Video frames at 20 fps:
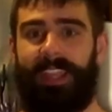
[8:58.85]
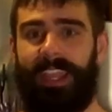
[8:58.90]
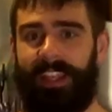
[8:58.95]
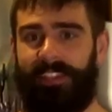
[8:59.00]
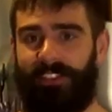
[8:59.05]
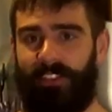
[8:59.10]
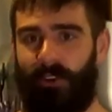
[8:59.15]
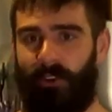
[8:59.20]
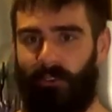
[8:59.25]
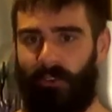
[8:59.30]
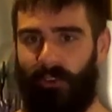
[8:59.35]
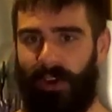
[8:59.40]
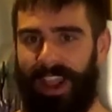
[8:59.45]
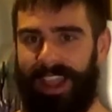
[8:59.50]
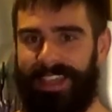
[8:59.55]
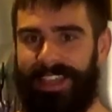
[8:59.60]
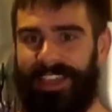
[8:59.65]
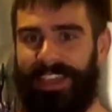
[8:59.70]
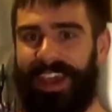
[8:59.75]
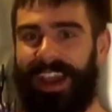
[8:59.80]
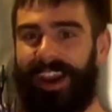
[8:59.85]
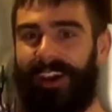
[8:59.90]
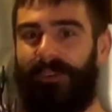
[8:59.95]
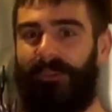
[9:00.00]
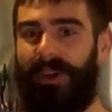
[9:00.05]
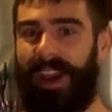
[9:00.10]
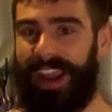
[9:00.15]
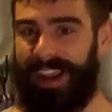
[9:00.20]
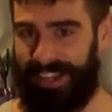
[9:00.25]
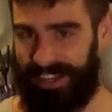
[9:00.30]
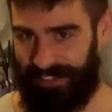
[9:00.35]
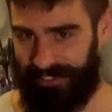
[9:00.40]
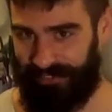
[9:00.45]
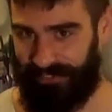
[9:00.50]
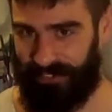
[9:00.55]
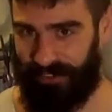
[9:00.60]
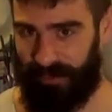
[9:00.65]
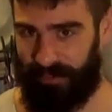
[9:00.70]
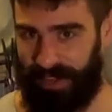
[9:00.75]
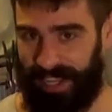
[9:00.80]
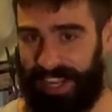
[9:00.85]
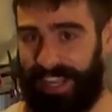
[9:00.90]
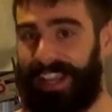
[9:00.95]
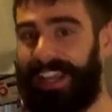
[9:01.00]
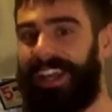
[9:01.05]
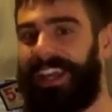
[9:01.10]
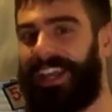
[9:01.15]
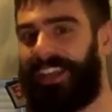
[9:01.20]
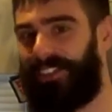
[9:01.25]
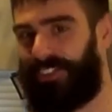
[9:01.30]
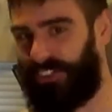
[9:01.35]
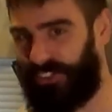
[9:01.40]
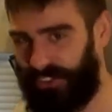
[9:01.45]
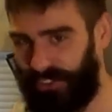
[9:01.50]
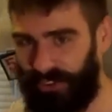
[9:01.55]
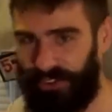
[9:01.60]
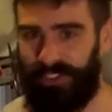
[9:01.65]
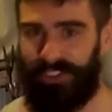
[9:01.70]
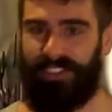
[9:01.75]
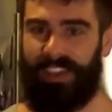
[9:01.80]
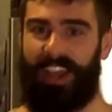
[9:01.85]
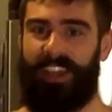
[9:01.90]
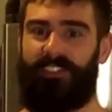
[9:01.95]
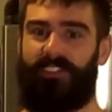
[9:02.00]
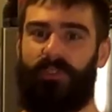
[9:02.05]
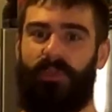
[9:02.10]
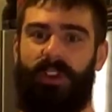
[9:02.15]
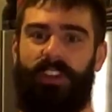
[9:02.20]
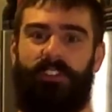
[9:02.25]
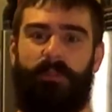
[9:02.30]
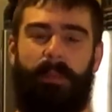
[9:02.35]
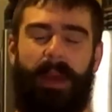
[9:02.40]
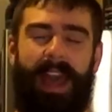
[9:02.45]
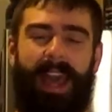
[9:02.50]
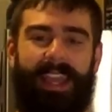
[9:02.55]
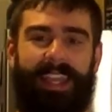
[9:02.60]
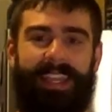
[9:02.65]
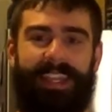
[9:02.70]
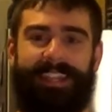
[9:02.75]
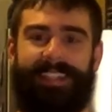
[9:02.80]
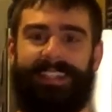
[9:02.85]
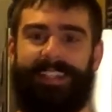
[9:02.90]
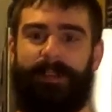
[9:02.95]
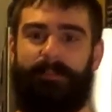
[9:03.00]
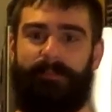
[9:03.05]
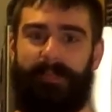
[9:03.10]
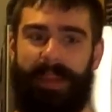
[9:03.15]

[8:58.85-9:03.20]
it's right there waiting for me as soon as I switch back into